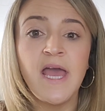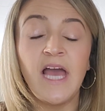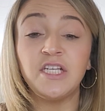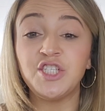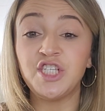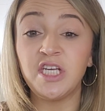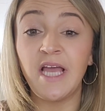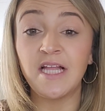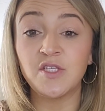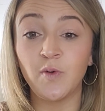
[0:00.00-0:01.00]
and she
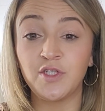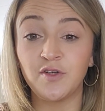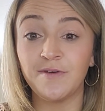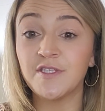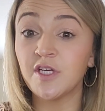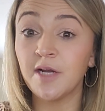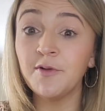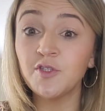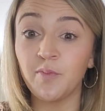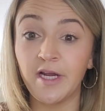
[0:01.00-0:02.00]
had switched over to the
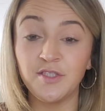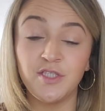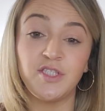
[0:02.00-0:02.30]
commercial branch.